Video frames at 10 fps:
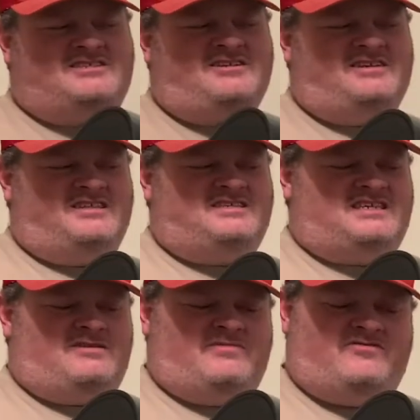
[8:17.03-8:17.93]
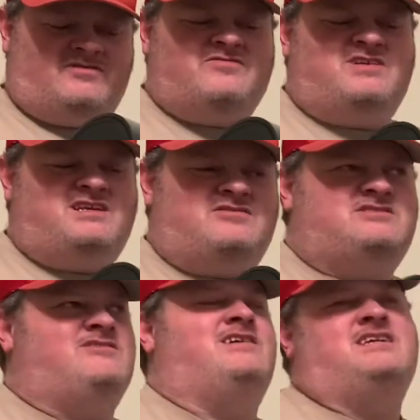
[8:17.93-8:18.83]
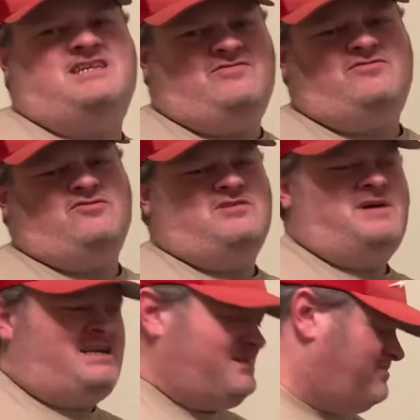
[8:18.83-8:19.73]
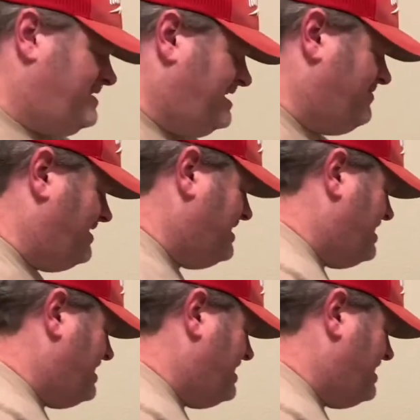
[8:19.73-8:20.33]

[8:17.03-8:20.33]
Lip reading: cleaned this out before the video, so I didn't have to worry about it. But anyway,